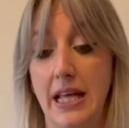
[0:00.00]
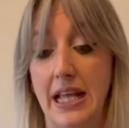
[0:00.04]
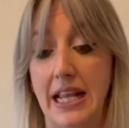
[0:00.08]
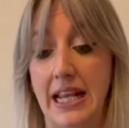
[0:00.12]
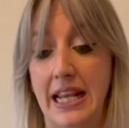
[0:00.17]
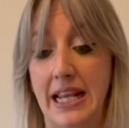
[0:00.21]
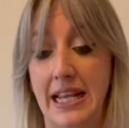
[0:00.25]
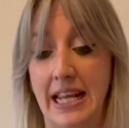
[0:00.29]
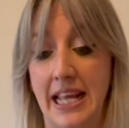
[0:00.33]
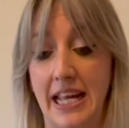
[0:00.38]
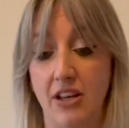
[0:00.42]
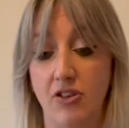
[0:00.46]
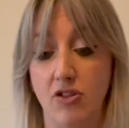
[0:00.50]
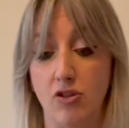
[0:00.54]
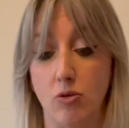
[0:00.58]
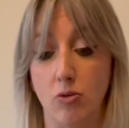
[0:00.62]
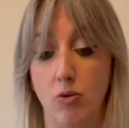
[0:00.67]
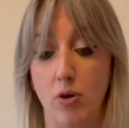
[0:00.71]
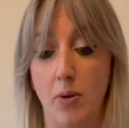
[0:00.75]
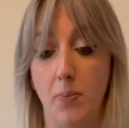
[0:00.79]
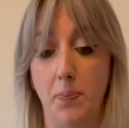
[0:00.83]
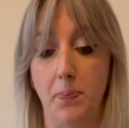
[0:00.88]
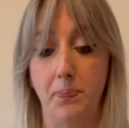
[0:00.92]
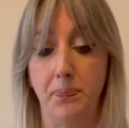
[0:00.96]

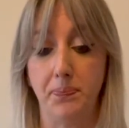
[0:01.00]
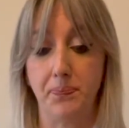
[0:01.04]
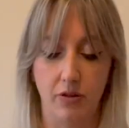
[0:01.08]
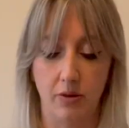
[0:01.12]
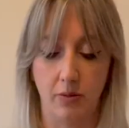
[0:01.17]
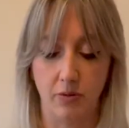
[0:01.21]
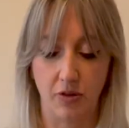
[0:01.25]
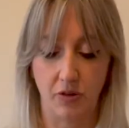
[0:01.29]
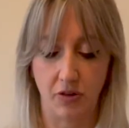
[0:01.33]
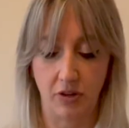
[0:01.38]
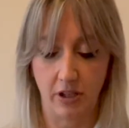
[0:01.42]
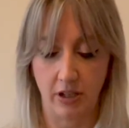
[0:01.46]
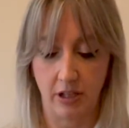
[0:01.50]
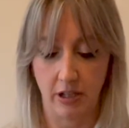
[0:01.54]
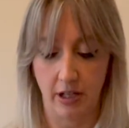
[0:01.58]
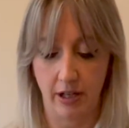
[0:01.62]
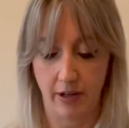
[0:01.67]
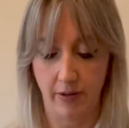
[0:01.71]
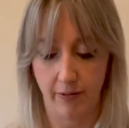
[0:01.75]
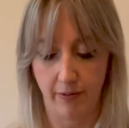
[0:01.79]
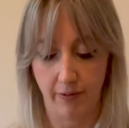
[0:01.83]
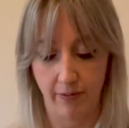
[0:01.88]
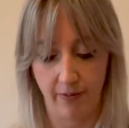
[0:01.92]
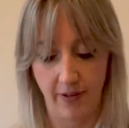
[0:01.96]
later on. I'm just going
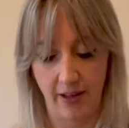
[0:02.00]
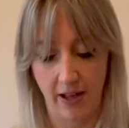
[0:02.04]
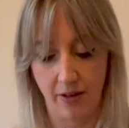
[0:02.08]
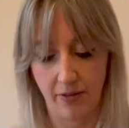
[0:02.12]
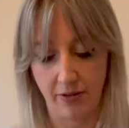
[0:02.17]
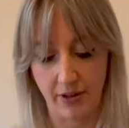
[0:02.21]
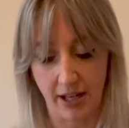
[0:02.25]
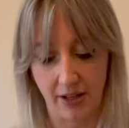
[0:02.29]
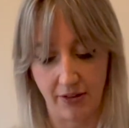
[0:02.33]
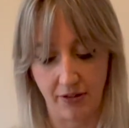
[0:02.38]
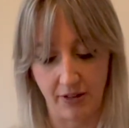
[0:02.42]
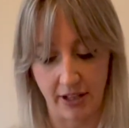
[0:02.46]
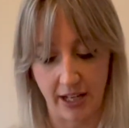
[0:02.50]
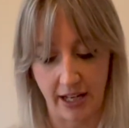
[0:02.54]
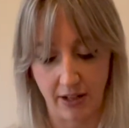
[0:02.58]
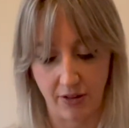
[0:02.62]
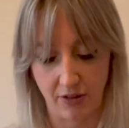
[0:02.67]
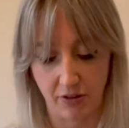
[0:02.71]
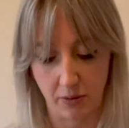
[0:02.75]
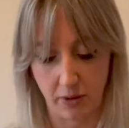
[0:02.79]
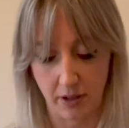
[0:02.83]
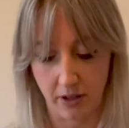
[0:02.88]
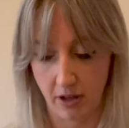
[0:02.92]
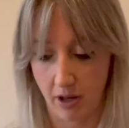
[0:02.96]
to felt that
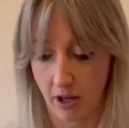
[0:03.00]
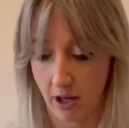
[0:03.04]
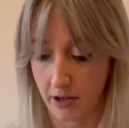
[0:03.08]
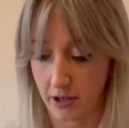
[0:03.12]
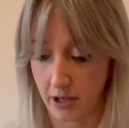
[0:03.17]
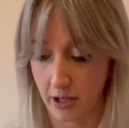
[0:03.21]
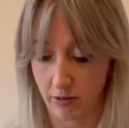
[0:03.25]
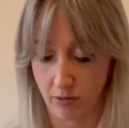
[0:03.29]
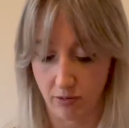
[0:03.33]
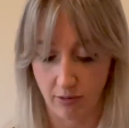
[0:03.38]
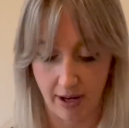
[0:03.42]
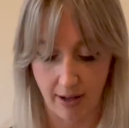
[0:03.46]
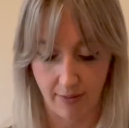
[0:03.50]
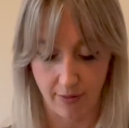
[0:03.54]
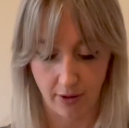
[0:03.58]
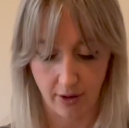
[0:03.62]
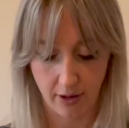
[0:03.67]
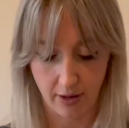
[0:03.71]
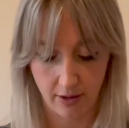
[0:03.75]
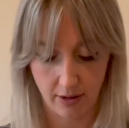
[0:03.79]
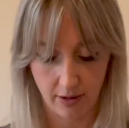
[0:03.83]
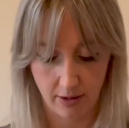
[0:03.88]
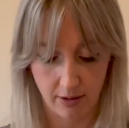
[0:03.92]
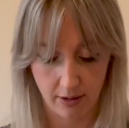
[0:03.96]
down so it can't
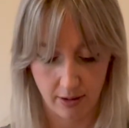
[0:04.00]
unravel.